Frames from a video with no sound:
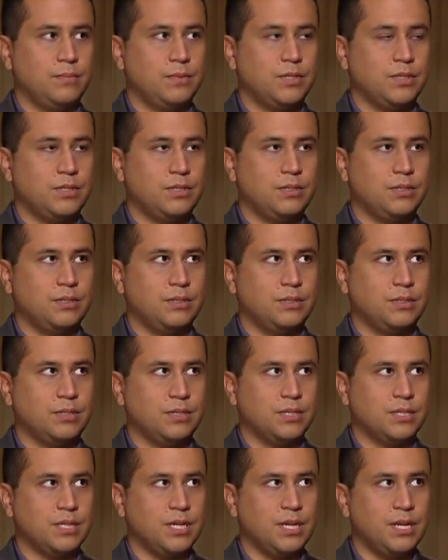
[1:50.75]

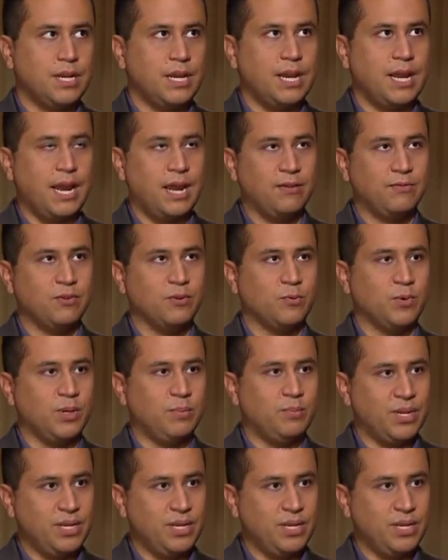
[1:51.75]
Sunday after we